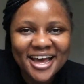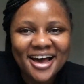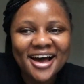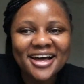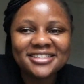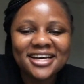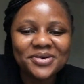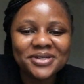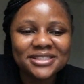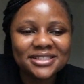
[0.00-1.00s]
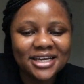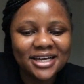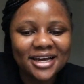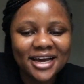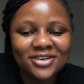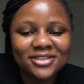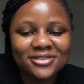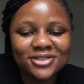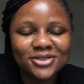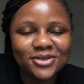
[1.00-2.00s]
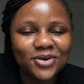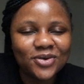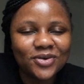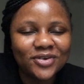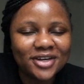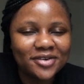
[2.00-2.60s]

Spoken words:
As I was saying, I don't even know